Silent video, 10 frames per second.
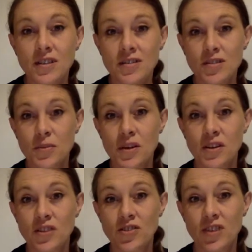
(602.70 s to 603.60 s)
So we're
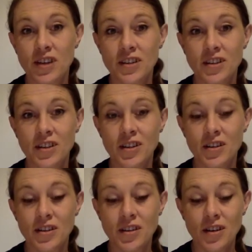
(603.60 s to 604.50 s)
going to try and
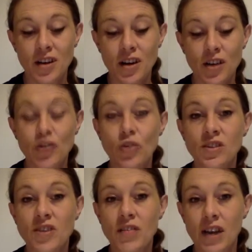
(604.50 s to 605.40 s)
knock
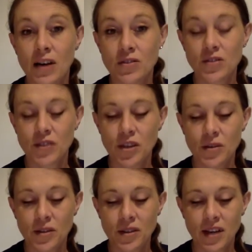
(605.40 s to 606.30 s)
the devil out of you,
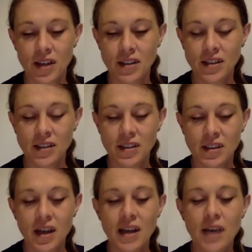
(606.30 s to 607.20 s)
okay?
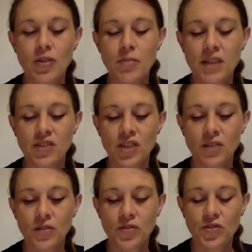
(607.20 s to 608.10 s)
Allow the magic
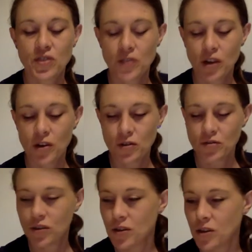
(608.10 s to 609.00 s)
to flow
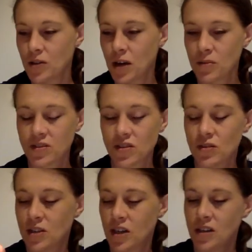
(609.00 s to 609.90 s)
through you. That will
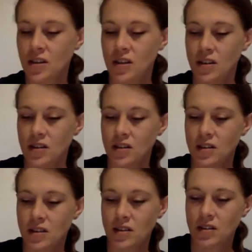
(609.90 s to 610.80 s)
soon
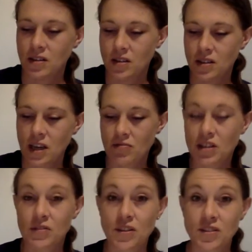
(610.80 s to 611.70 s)
get rid
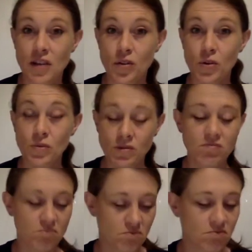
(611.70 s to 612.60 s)
of the devil.
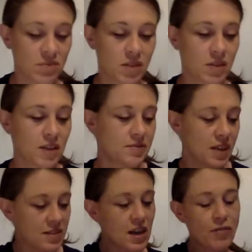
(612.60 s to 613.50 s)
Okay,
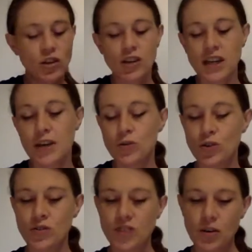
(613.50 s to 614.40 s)
let's have a look at Heal
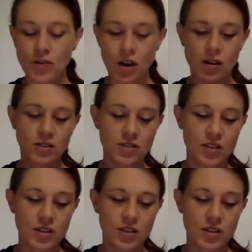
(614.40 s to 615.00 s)
Yourself card.